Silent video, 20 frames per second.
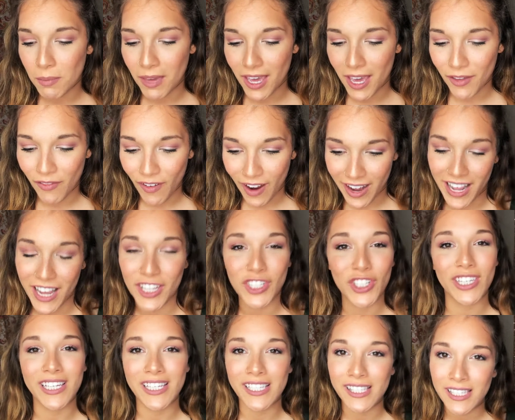being
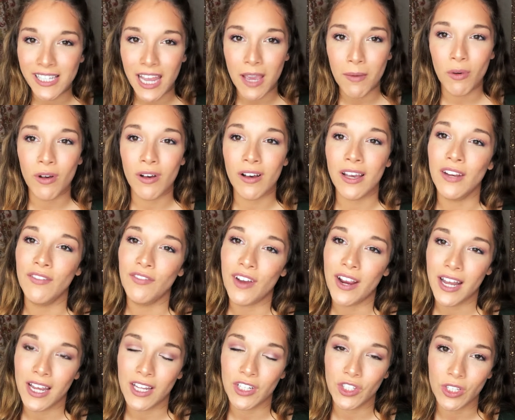financially stable and
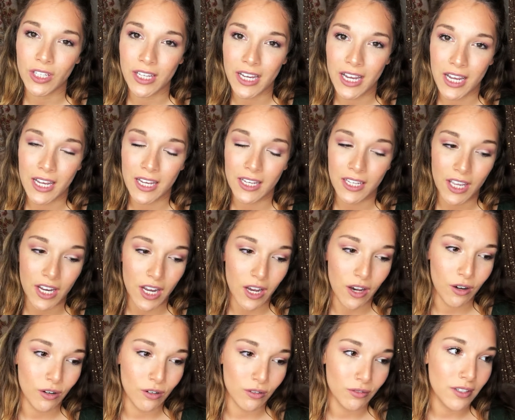financially, you
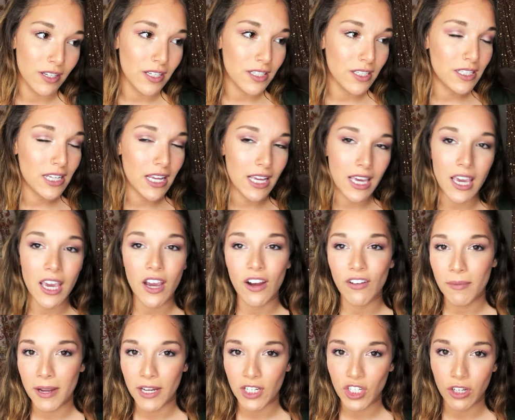know, taking care
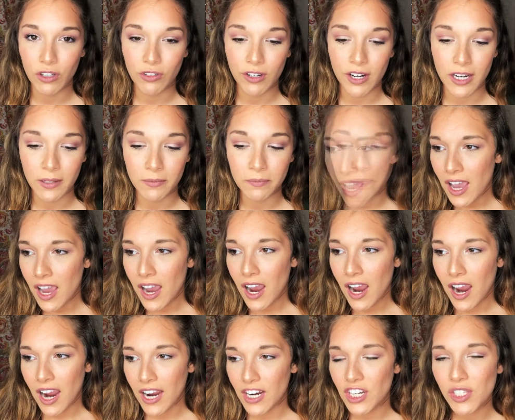of my children.
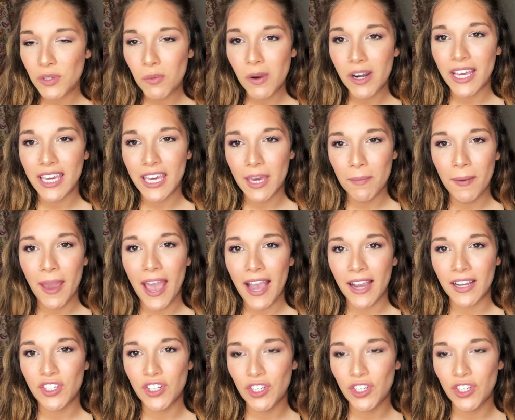I just want to get back